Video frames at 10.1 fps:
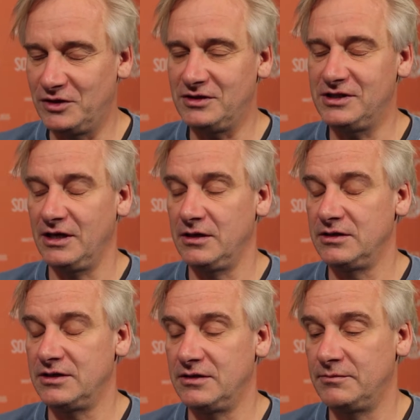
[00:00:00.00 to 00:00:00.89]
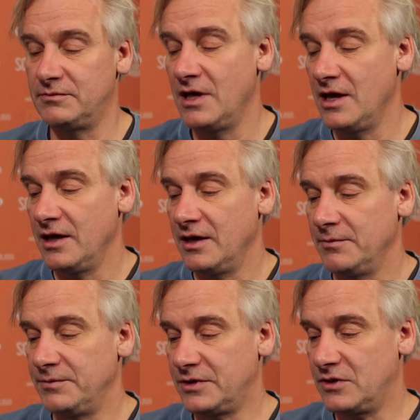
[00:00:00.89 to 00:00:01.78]
world, and
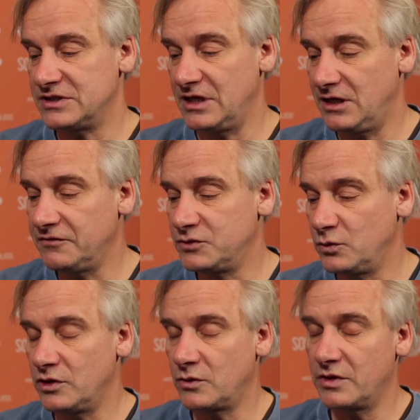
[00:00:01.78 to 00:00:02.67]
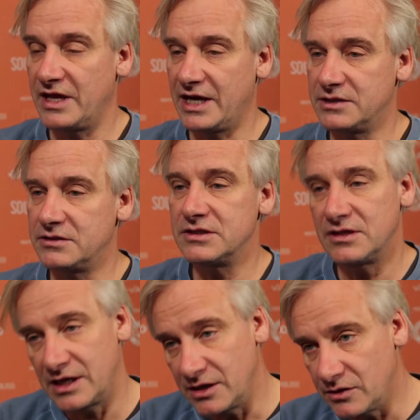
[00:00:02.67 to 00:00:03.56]
because I love to work with actors,
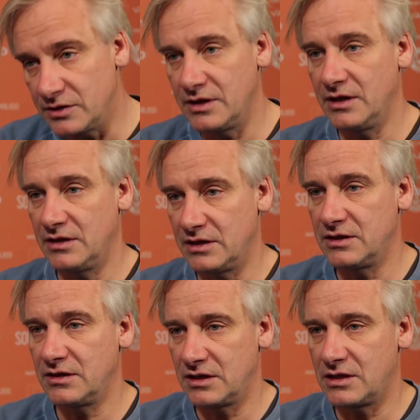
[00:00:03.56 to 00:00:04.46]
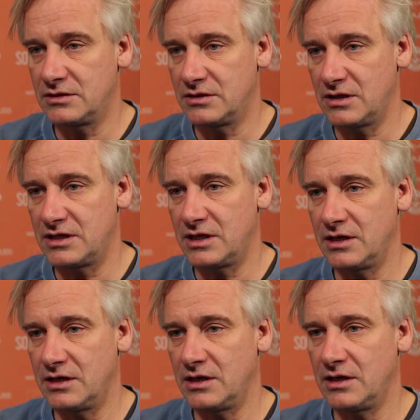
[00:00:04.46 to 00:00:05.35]
and they know it, that
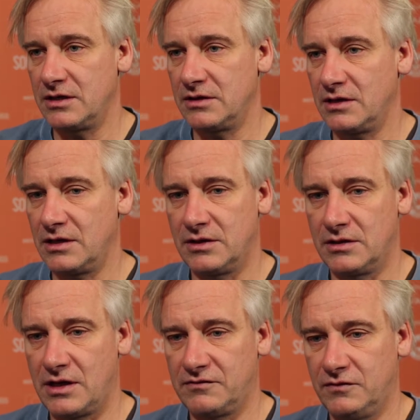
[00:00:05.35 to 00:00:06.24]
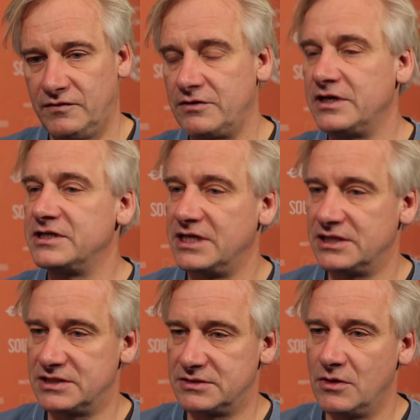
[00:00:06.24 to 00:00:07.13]
I have a very
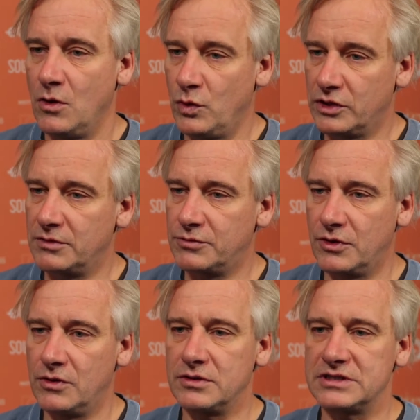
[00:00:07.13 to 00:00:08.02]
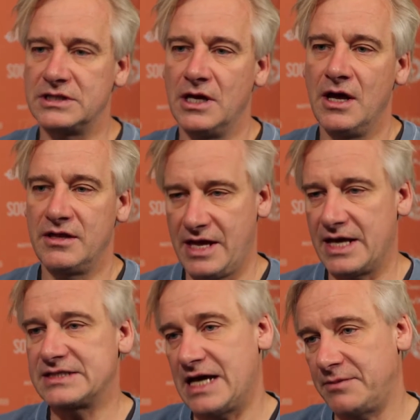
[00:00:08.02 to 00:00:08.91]
intense working progress,
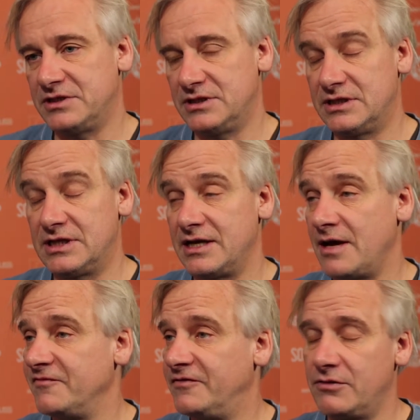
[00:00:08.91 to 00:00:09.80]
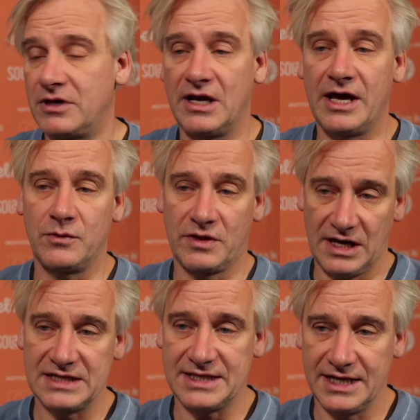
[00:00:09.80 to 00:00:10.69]
they accepted it. And I'm very glad with
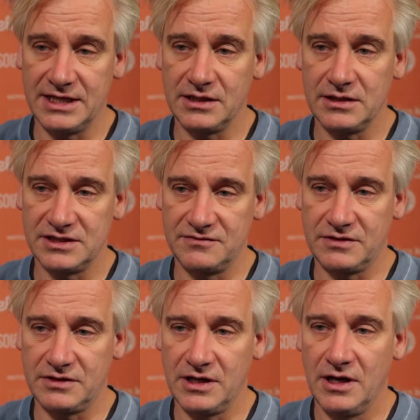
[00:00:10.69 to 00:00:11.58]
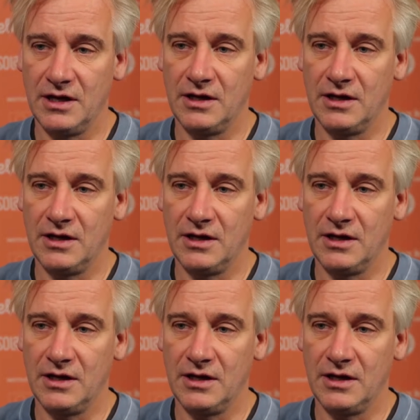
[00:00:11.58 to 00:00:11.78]
Lars Eidinger. He's a very,